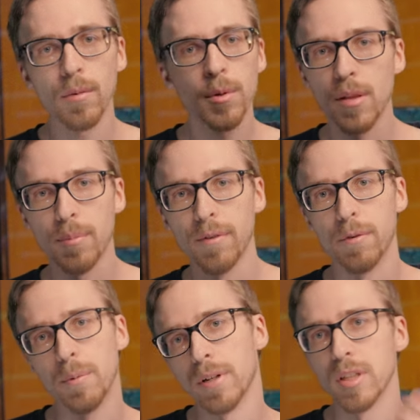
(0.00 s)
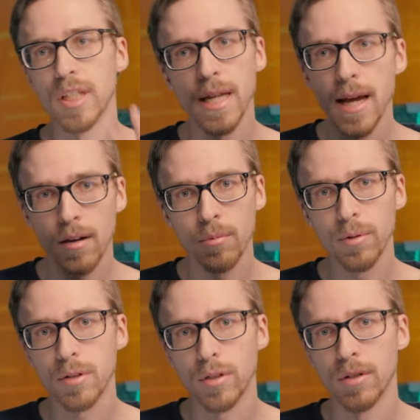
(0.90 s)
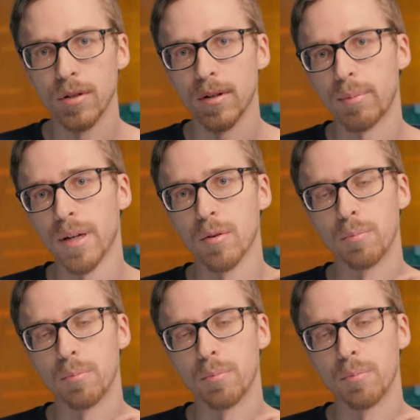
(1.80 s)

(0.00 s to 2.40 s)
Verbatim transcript: what's up everyone? Today I wanted to talk about a